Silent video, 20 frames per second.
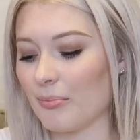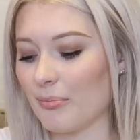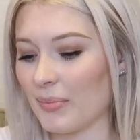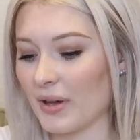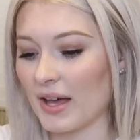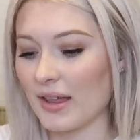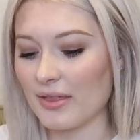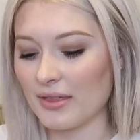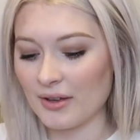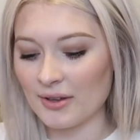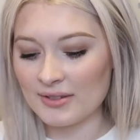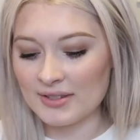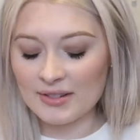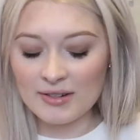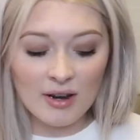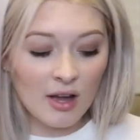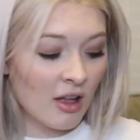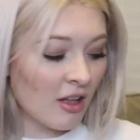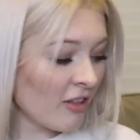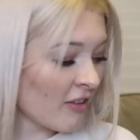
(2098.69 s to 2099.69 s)
But those
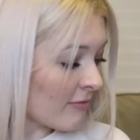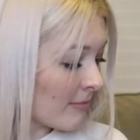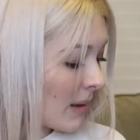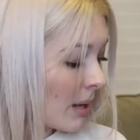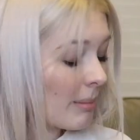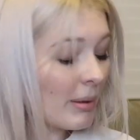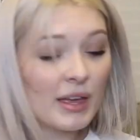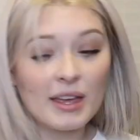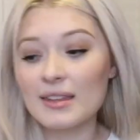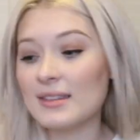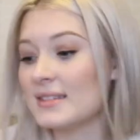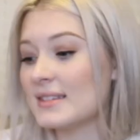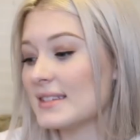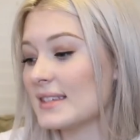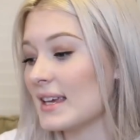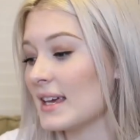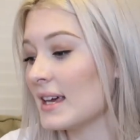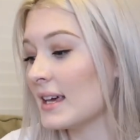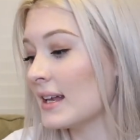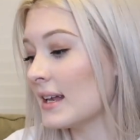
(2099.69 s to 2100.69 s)
are all of my
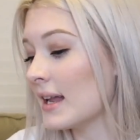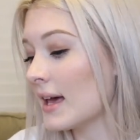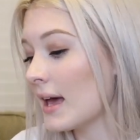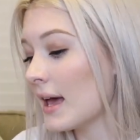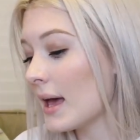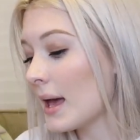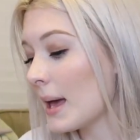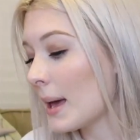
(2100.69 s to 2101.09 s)
pins in